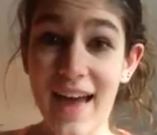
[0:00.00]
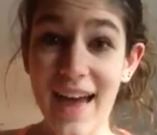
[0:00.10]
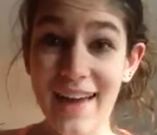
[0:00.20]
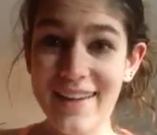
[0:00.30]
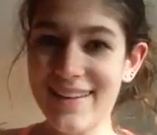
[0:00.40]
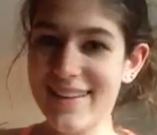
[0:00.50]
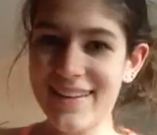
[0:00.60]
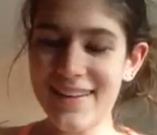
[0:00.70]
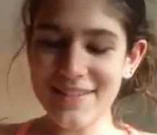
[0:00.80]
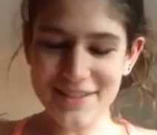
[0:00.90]
Hi.
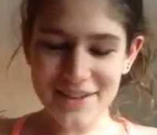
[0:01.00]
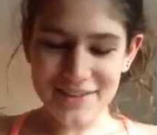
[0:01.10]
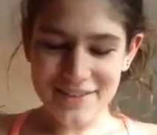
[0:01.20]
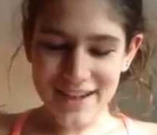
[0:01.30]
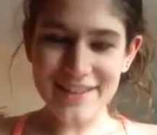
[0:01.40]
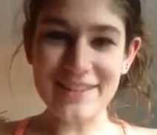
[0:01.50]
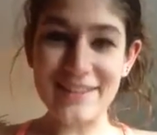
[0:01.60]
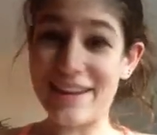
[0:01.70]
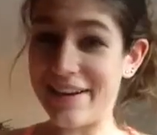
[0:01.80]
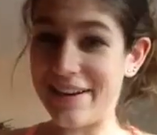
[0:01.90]
So
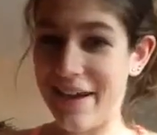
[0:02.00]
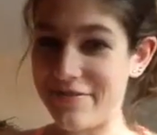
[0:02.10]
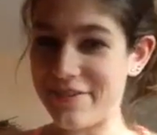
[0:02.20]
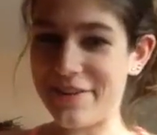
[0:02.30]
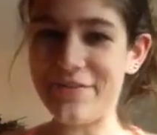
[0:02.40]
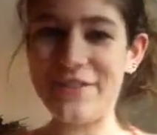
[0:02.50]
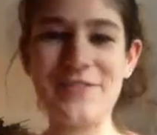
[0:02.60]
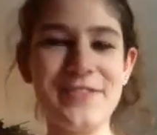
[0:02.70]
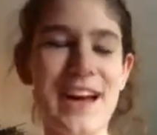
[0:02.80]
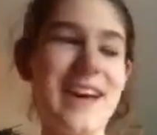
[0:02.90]
technically I already have a video for
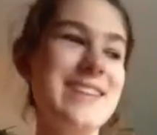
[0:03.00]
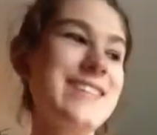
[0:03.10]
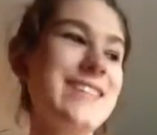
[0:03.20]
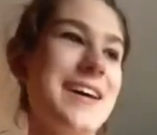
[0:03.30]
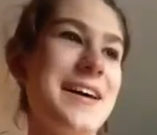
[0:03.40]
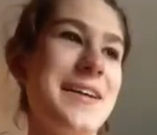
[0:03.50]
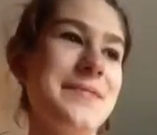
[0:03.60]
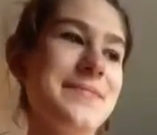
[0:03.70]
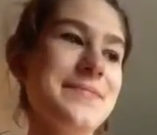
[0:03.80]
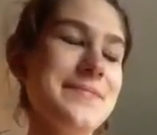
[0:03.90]
you guys, um,